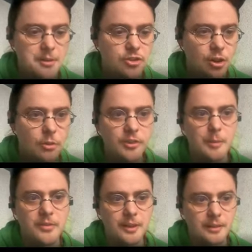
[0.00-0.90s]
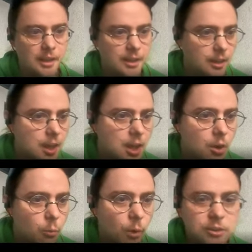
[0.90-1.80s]
and maybe show something like
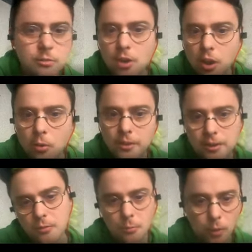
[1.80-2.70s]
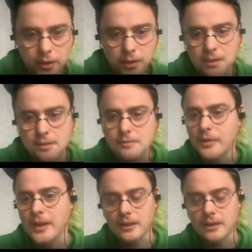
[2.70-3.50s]
when you know that it's running,